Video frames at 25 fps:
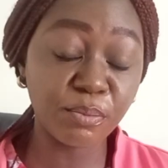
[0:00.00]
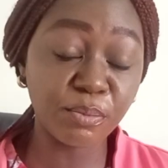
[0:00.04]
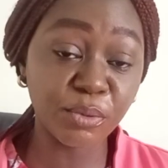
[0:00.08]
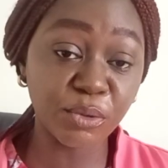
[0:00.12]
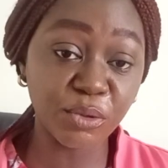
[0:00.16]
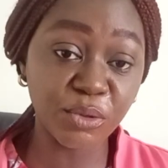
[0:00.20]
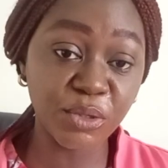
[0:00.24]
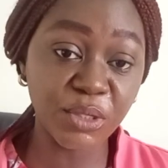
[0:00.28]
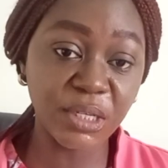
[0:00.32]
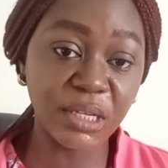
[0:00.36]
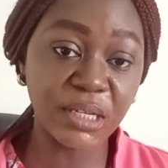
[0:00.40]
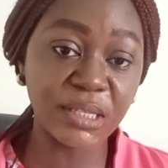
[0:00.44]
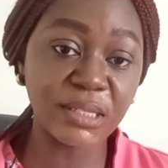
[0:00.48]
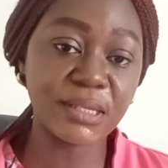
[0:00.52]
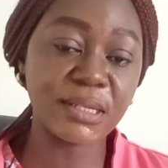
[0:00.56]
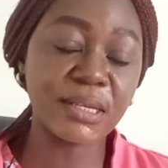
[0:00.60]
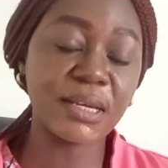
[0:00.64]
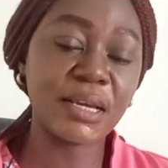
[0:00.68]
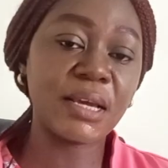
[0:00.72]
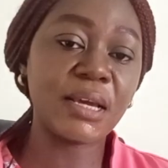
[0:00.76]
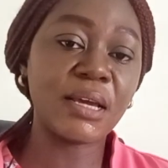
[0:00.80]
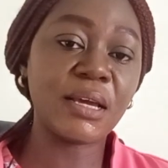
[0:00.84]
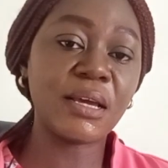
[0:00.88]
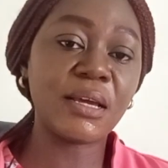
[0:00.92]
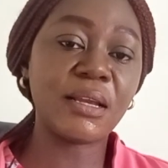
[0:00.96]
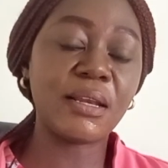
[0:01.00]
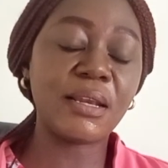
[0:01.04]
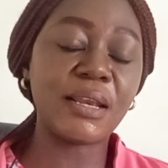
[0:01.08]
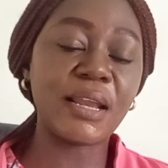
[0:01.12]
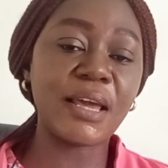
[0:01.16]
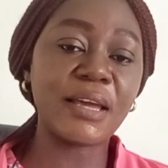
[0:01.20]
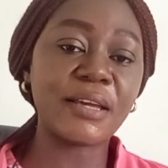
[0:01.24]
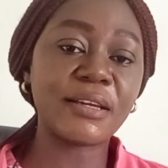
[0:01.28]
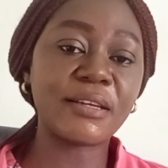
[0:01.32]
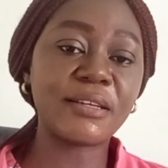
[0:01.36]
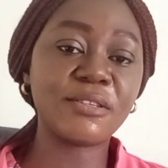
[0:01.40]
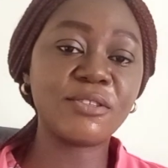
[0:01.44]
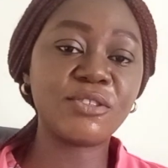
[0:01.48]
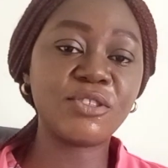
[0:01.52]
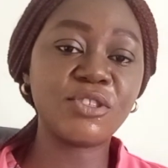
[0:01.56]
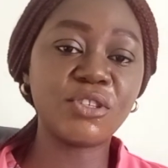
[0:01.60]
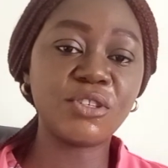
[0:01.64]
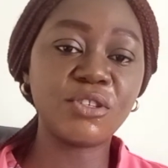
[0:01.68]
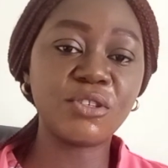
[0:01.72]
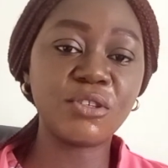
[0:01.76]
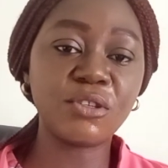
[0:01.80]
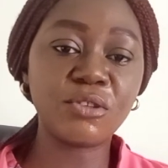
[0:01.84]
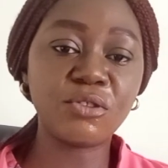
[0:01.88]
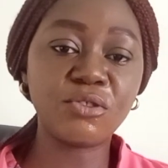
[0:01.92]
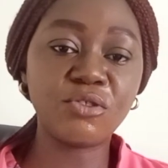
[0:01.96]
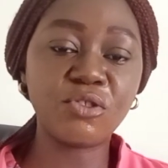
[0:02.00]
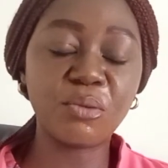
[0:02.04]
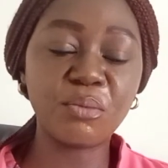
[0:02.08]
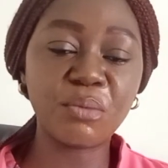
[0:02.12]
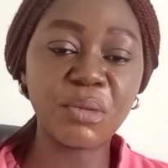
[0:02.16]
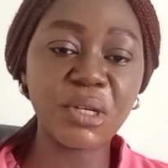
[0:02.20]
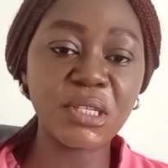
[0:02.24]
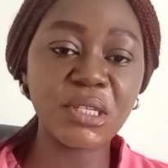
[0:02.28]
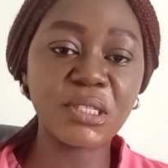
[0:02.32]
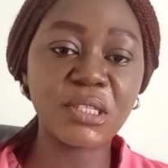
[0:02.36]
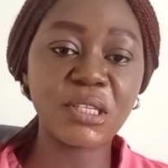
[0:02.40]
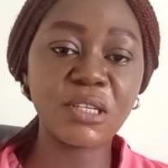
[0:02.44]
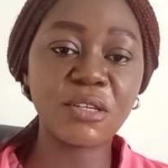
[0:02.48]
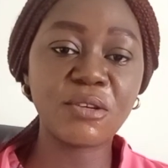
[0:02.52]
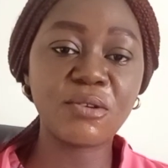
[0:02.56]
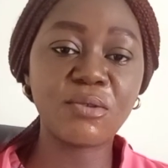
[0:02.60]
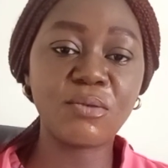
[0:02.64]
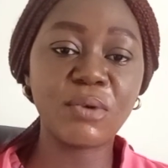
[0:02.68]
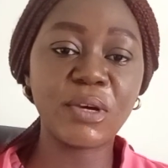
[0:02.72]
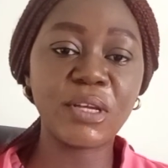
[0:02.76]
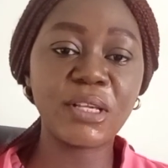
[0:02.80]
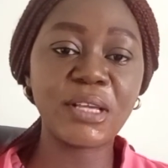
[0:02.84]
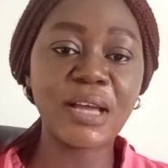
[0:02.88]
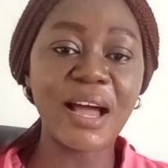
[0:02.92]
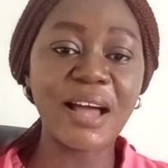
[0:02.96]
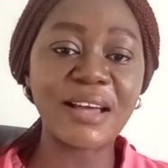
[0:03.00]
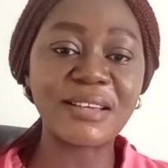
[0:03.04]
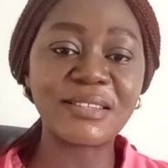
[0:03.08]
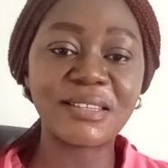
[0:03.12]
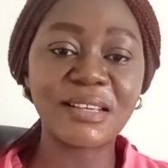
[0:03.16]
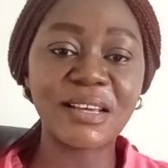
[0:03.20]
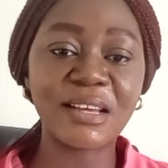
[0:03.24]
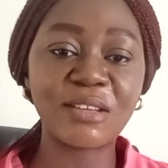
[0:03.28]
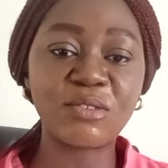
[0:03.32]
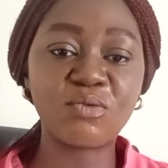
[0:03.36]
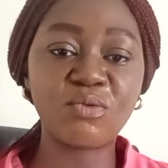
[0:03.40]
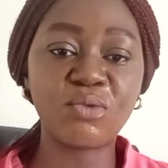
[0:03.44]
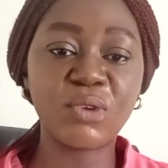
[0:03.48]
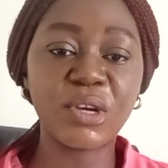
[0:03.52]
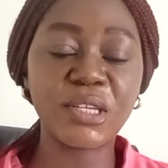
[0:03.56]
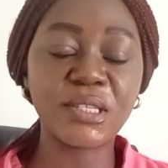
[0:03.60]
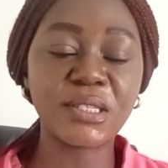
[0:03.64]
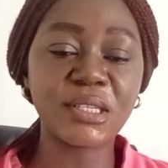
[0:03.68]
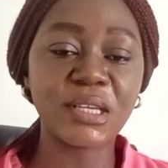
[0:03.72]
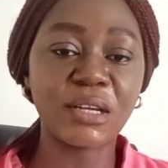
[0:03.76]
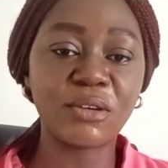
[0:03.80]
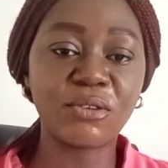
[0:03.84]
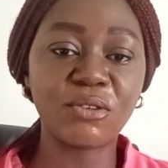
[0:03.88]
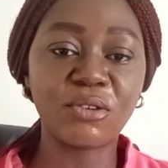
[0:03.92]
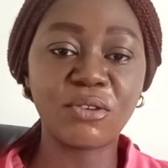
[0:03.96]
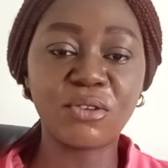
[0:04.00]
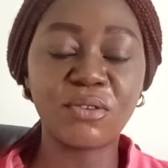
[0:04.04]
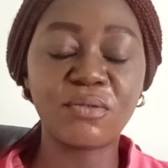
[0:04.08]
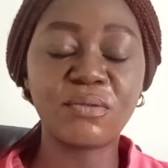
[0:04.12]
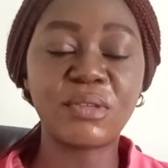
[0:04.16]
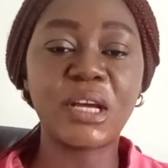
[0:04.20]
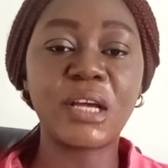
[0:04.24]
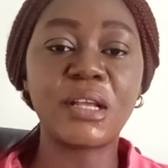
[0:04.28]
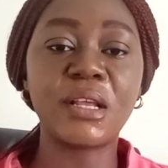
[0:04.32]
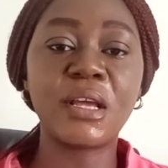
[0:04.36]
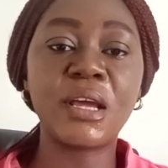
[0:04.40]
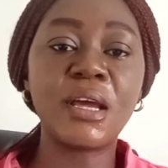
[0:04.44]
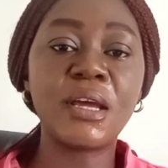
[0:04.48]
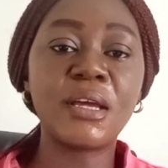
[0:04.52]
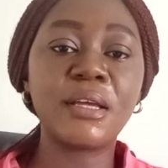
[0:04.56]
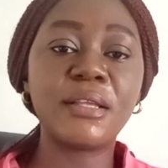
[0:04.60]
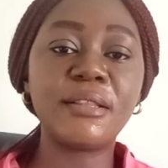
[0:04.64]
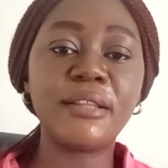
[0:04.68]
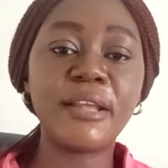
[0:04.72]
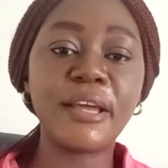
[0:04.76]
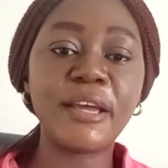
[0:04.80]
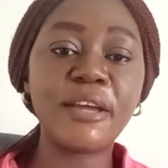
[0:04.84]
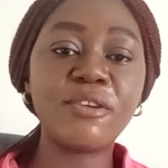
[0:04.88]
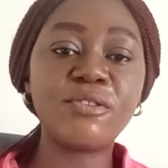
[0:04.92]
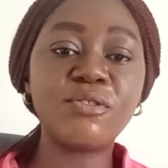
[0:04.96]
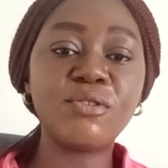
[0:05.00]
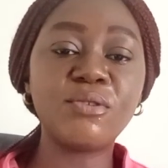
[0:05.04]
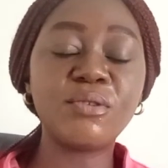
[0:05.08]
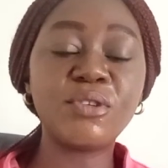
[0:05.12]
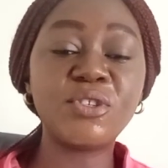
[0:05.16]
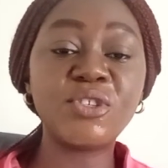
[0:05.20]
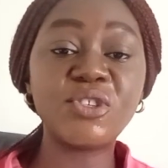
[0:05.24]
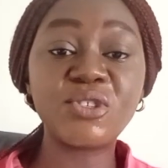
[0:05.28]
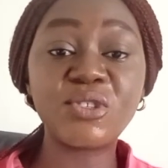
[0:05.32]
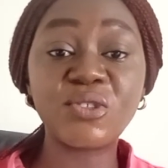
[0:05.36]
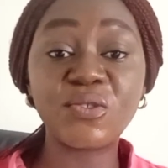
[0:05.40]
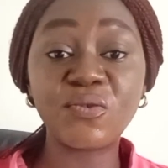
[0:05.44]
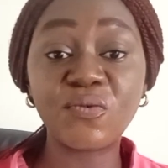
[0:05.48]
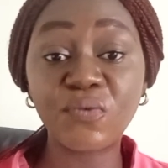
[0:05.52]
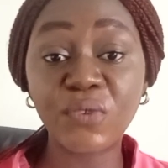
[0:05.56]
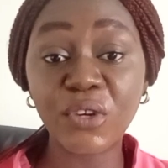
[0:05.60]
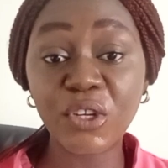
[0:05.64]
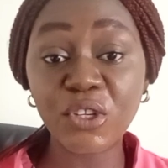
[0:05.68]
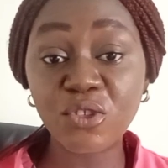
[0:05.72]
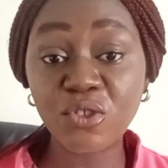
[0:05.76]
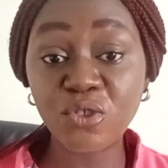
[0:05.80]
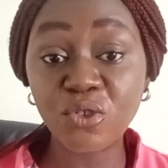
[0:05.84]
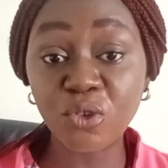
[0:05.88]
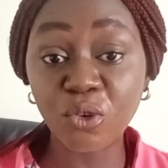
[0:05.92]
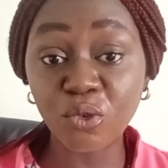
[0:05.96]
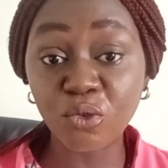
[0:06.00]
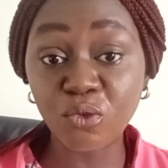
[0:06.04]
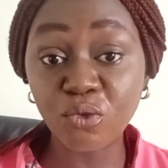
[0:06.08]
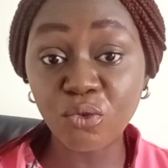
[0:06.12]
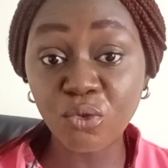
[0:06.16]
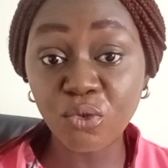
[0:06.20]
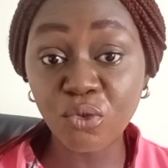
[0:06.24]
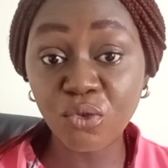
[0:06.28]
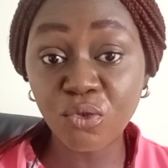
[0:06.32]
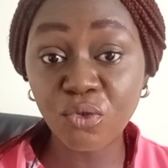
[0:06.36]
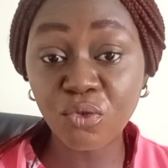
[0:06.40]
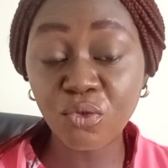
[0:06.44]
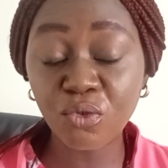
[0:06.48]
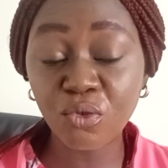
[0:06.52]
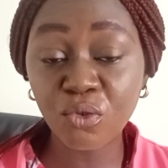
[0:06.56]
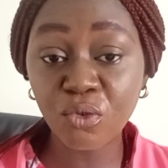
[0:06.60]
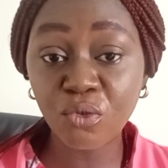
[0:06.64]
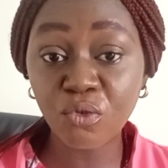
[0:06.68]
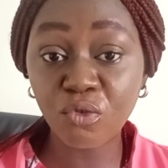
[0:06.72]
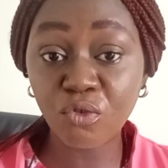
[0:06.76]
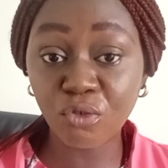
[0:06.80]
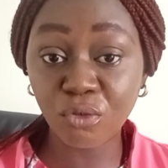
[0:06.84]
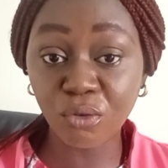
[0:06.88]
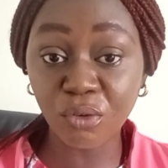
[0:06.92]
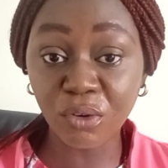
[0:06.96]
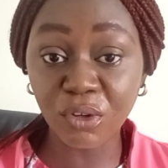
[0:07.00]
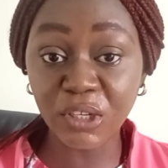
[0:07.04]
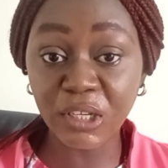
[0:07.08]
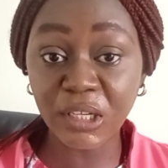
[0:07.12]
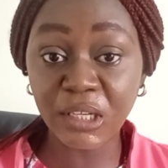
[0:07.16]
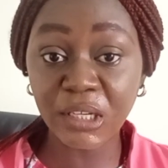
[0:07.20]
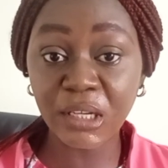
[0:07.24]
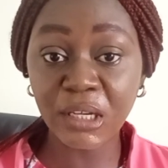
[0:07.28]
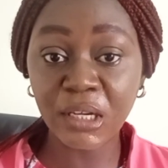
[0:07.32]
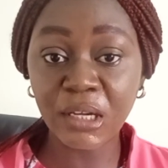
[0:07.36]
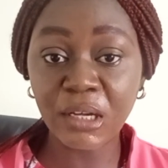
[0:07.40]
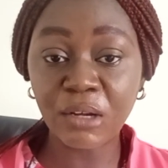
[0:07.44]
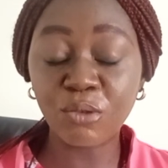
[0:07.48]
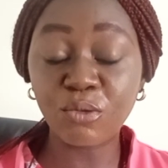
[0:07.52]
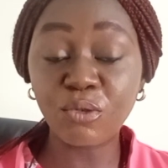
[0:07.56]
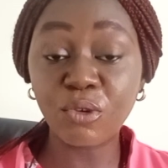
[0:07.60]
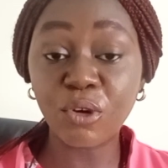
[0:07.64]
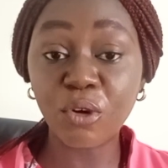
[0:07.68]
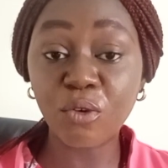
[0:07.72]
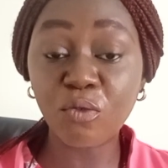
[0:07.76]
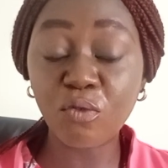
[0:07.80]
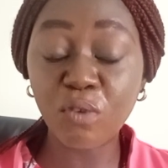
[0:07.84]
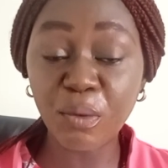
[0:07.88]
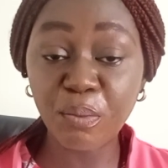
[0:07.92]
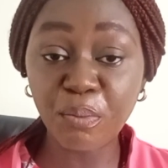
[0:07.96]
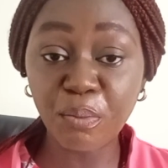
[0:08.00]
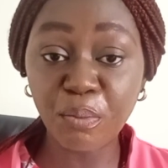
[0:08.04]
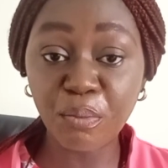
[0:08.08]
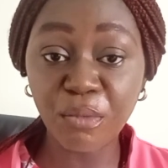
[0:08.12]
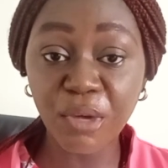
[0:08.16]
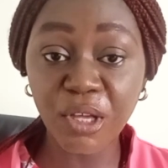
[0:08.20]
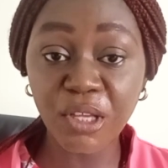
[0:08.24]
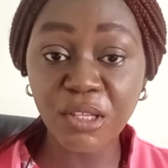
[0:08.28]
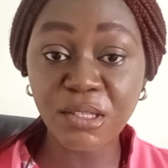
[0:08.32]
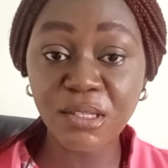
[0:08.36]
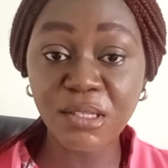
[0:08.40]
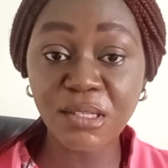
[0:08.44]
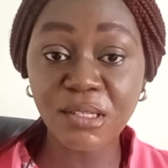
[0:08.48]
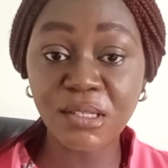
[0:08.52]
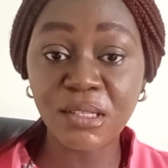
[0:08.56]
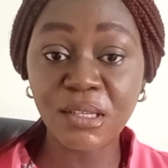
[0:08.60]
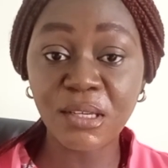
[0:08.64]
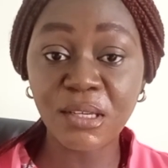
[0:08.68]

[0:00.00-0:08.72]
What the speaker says: process, like the domestic waste, hazard waste, and all of that. Then you will disinfect your used trolley, your equipment,